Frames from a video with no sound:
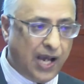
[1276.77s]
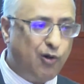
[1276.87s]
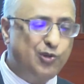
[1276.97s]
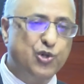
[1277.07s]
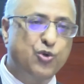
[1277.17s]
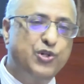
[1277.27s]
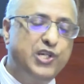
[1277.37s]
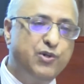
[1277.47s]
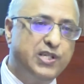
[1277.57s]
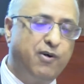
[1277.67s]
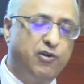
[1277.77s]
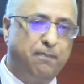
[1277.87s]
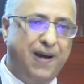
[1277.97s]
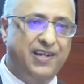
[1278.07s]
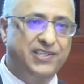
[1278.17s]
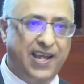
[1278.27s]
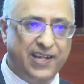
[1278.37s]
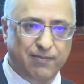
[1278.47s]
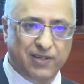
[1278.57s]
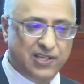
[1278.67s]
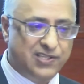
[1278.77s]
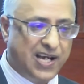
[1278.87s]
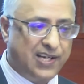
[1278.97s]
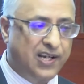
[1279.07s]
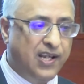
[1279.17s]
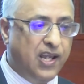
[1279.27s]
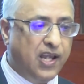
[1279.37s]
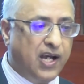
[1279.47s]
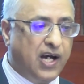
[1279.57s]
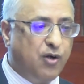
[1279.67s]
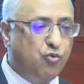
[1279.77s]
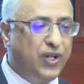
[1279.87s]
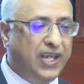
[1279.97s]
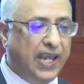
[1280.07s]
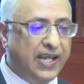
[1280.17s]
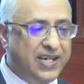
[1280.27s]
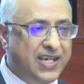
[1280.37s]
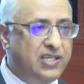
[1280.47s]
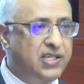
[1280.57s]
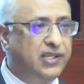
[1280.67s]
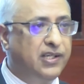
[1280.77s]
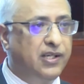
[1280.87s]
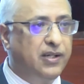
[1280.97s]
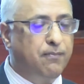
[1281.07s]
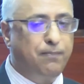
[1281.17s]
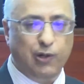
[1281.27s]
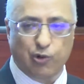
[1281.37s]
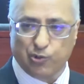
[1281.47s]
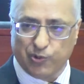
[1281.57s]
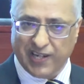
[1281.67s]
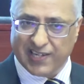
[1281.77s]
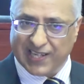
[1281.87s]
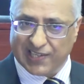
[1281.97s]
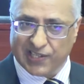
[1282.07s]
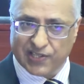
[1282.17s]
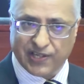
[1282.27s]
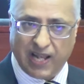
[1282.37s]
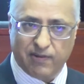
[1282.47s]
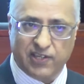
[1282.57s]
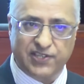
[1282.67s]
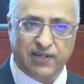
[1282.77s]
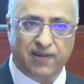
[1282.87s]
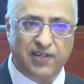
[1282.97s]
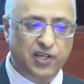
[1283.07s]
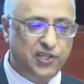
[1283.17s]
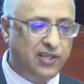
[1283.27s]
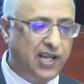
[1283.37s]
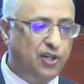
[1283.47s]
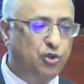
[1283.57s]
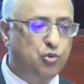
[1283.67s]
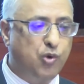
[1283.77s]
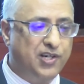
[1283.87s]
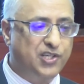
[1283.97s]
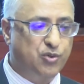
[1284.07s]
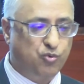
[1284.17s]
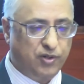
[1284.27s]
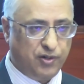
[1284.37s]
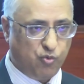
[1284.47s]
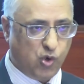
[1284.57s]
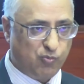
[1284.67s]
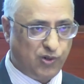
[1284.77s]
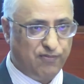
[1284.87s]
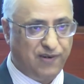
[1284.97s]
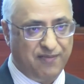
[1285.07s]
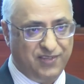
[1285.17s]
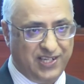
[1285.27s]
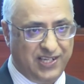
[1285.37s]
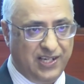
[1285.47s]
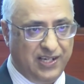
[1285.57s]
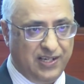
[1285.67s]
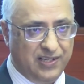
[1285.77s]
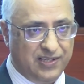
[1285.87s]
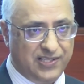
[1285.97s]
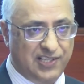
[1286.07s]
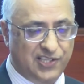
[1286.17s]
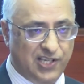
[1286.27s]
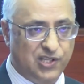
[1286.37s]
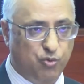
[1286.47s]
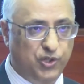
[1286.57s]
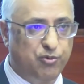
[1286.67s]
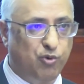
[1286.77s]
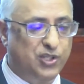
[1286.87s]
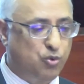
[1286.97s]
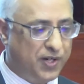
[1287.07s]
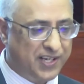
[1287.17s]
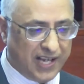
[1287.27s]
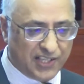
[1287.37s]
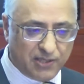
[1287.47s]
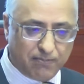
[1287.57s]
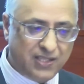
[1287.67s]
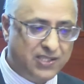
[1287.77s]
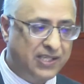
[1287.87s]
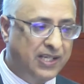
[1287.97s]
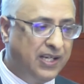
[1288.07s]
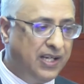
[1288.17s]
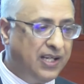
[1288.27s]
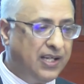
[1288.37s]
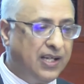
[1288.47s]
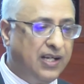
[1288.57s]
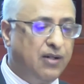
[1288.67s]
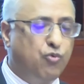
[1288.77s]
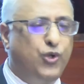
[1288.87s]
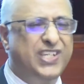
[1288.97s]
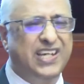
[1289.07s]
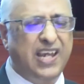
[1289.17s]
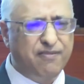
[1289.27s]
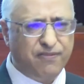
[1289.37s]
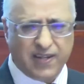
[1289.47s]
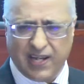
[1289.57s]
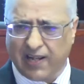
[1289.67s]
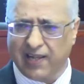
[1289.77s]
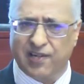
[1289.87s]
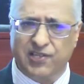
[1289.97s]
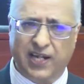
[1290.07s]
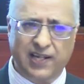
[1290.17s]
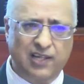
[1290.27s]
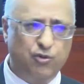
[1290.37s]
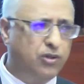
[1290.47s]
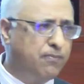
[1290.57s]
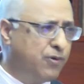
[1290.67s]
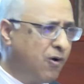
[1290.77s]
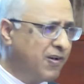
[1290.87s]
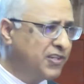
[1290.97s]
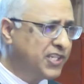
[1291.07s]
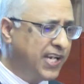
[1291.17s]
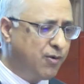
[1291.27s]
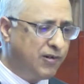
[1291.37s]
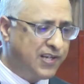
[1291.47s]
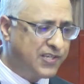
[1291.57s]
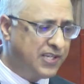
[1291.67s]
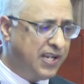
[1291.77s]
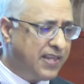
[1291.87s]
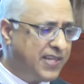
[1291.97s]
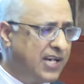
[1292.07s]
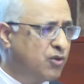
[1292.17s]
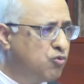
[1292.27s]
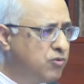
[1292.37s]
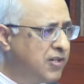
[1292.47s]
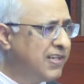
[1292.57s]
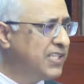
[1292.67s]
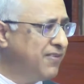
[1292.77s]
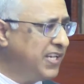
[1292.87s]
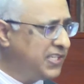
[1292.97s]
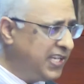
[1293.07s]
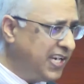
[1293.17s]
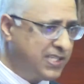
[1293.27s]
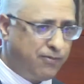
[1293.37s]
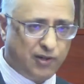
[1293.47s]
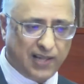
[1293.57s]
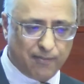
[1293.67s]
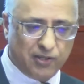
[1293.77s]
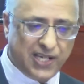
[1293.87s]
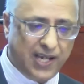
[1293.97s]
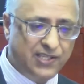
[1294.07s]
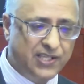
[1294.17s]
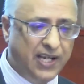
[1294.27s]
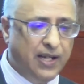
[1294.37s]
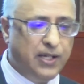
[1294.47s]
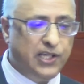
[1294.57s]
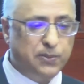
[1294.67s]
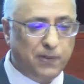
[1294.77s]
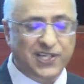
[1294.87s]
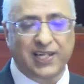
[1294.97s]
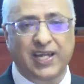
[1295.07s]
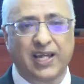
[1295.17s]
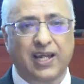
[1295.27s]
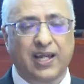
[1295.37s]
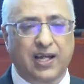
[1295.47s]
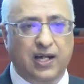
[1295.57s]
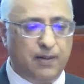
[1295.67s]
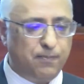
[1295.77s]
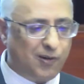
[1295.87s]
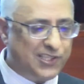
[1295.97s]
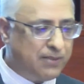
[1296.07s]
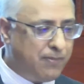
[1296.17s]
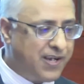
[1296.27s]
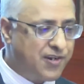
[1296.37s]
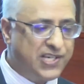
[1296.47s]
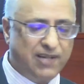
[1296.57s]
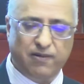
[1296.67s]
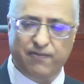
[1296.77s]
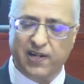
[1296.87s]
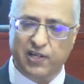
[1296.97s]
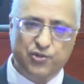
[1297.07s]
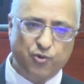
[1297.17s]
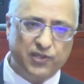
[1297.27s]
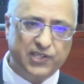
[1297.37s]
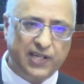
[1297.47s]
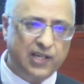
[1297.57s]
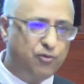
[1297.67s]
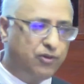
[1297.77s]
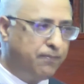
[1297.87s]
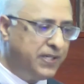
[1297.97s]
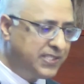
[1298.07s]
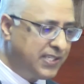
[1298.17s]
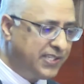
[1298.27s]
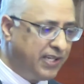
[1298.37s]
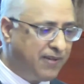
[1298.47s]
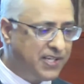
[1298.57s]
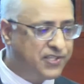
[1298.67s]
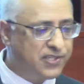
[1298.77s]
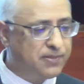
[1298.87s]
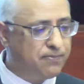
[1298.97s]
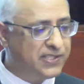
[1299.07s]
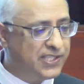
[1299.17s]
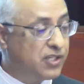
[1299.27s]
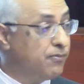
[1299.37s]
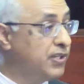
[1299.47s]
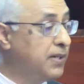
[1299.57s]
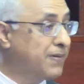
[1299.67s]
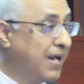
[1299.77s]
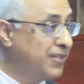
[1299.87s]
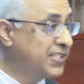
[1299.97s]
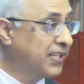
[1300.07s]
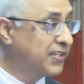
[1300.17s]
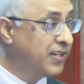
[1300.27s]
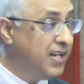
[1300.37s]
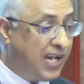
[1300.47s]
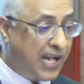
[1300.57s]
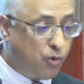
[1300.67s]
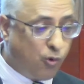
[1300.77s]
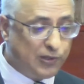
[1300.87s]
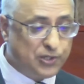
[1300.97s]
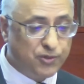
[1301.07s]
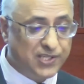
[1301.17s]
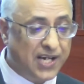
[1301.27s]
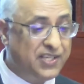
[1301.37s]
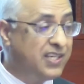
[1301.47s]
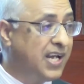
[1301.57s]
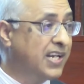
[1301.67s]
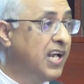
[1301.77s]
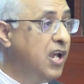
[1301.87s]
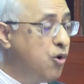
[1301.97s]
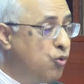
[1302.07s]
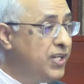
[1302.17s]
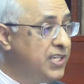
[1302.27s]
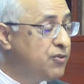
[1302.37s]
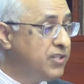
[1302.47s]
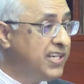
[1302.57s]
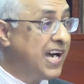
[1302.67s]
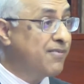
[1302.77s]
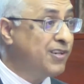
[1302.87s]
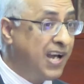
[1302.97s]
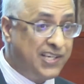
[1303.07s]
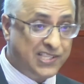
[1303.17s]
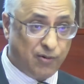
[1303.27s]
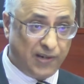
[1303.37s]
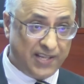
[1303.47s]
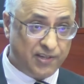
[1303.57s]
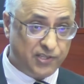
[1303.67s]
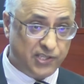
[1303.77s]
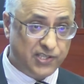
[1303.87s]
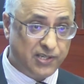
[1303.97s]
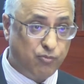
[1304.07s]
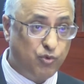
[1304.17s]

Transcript: And also good news about the Paris Agreement is that we agreed below 2 degrees Celsius climate stabilization and towards 1.5 degrees Celsius, which was quite an achievement, which gave very clear signal to the broader stakeholders that world is very serious about climate change. Especially policymakers gave a very strong signal to the business investors, business community, private sector, and whole society that we need to decarbonize our energy system.